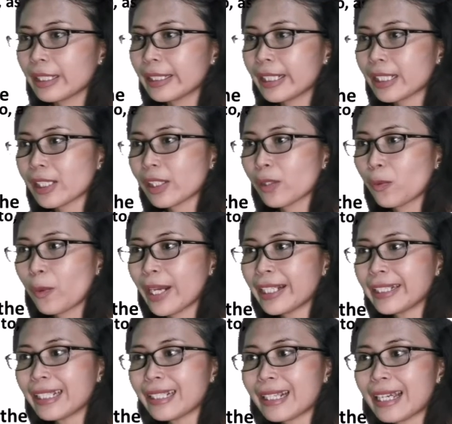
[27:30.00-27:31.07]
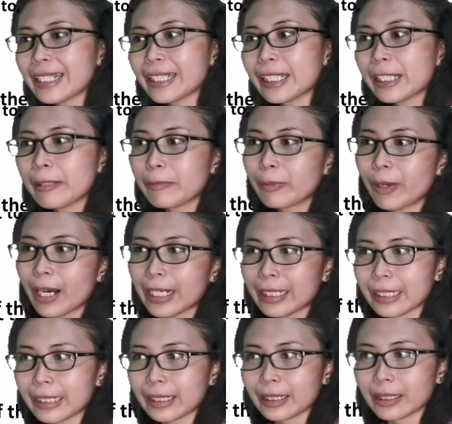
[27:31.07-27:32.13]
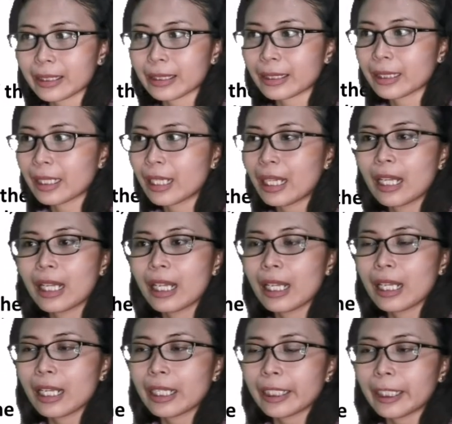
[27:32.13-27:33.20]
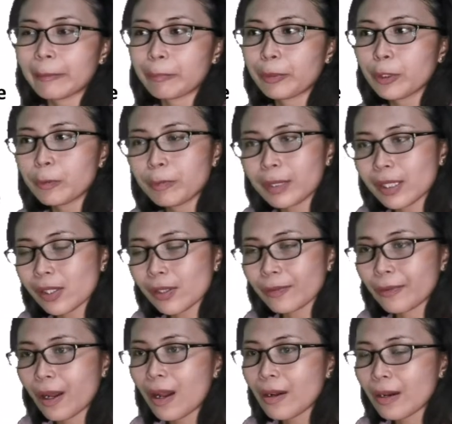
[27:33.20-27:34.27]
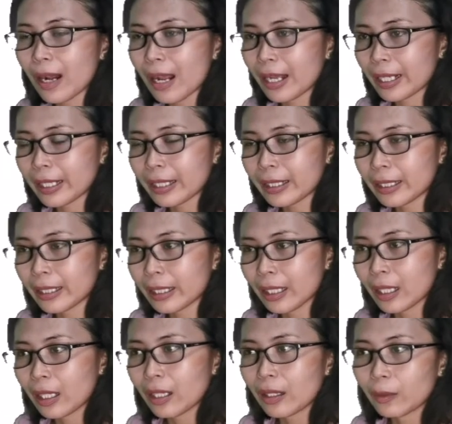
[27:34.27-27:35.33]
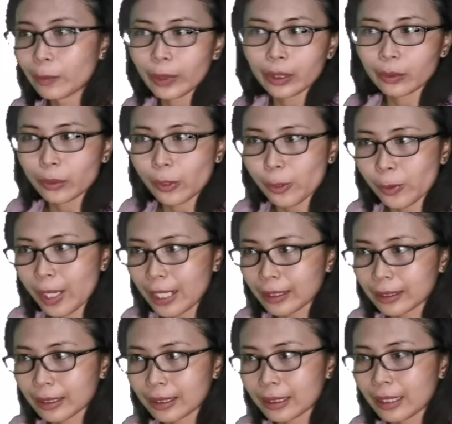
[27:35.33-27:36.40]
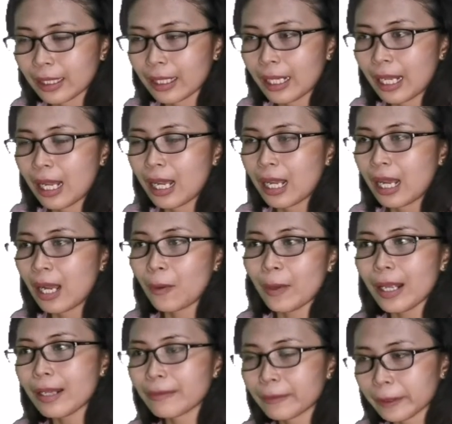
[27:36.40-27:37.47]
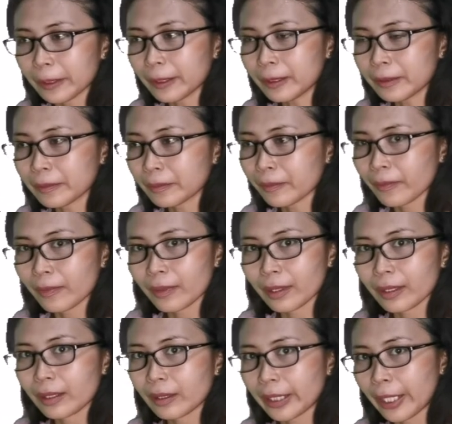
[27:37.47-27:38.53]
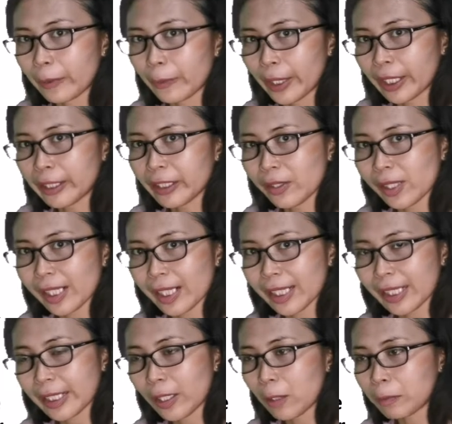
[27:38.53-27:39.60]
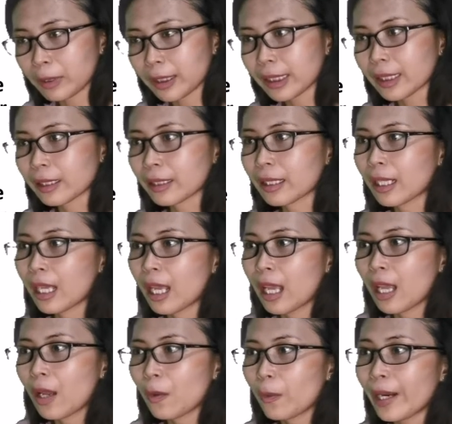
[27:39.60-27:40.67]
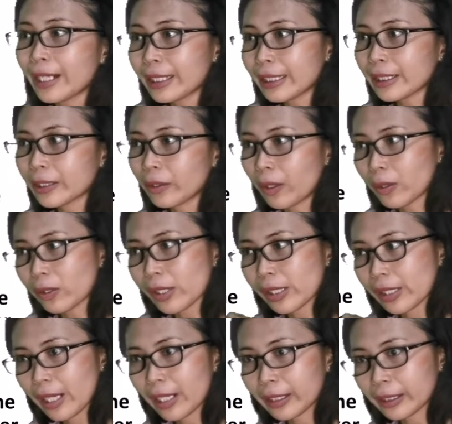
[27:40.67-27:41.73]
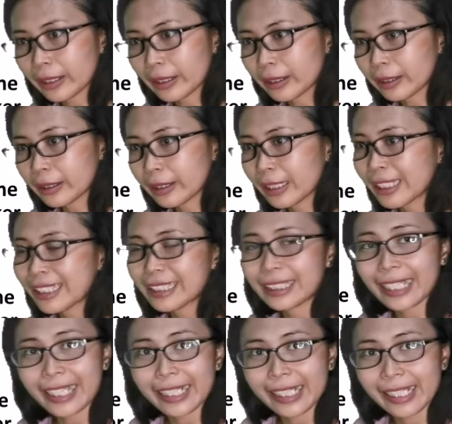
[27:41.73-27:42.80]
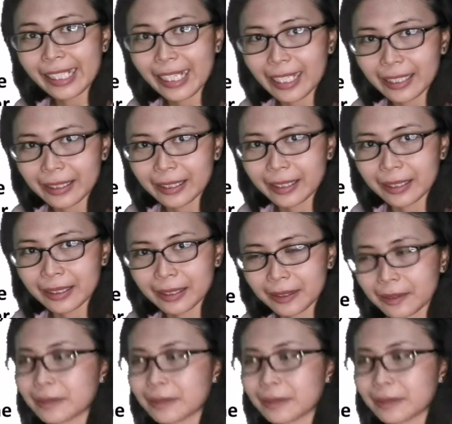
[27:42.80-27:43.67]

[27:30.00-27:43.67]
That when the light brightens, the pupils of our eye will contract. However, okay, we are not stating the opposite. When it grows darker, they dilate.